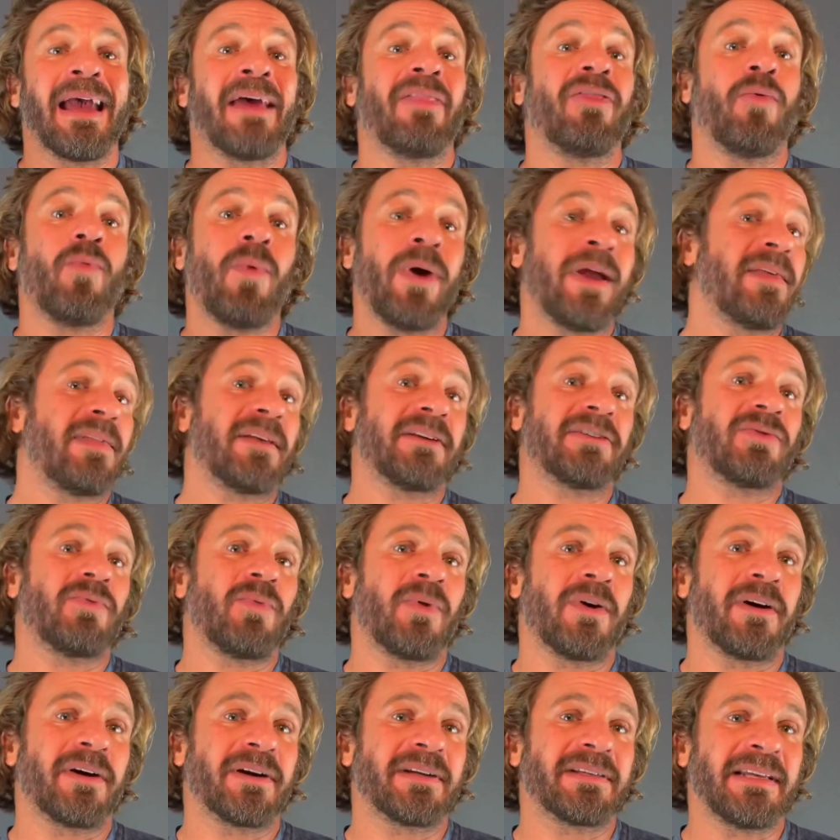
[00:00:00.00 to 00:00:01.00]
And the way this
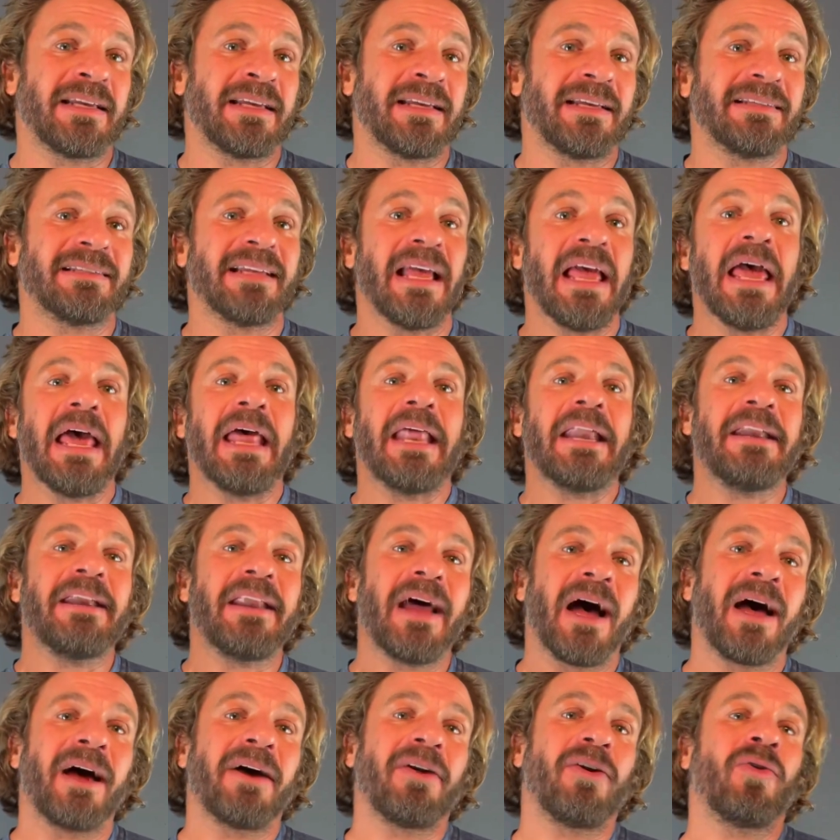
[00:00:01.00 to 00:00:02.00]
works is
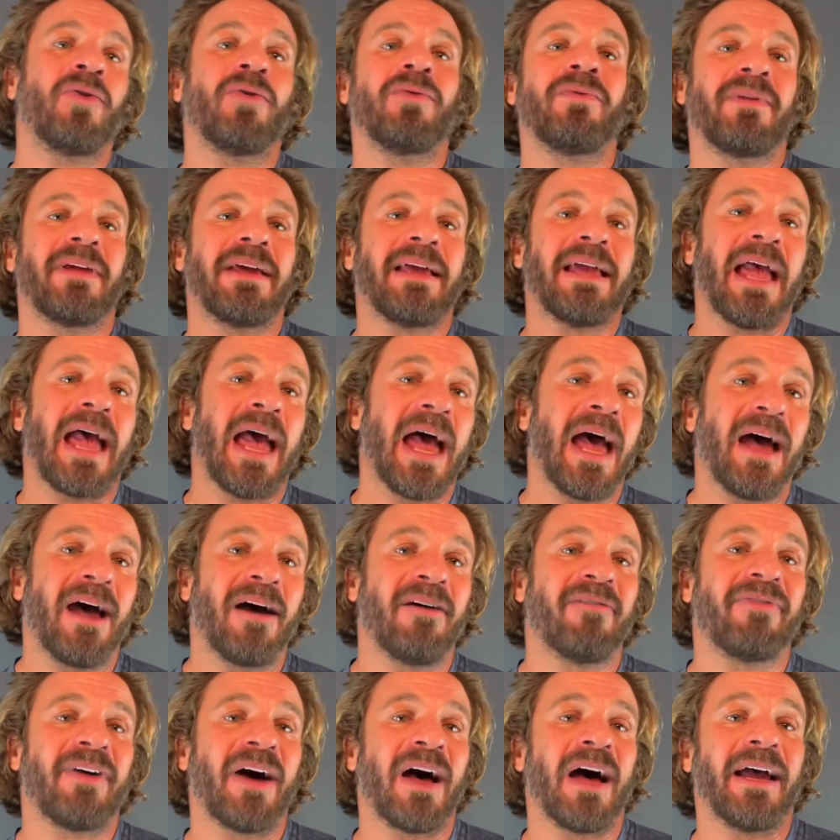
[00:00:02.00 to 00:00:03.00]
not only
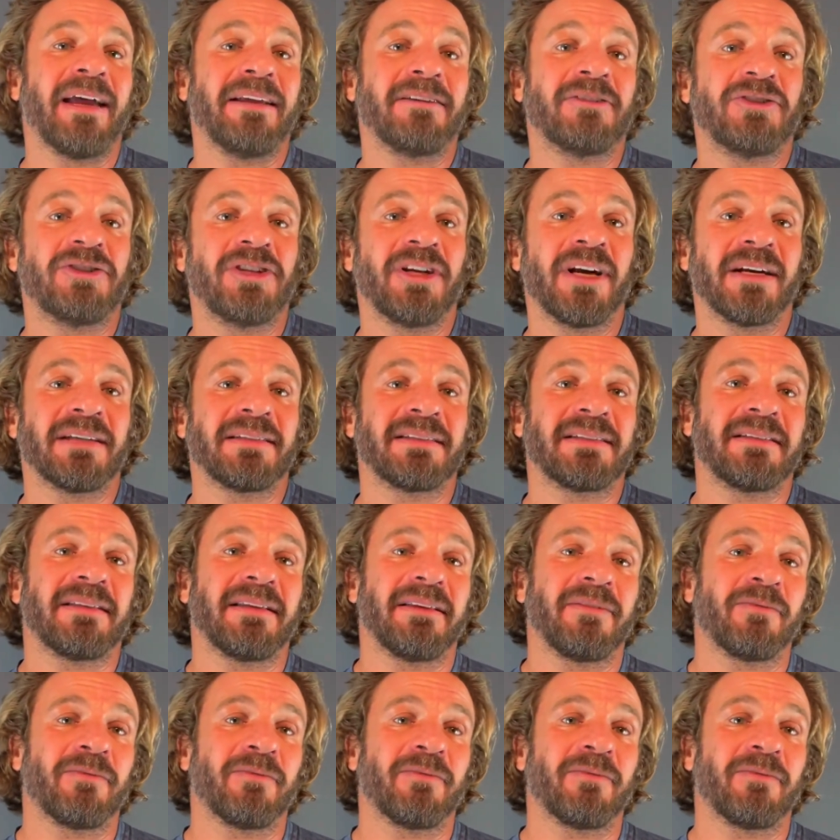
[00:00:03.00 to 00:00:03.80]
have I just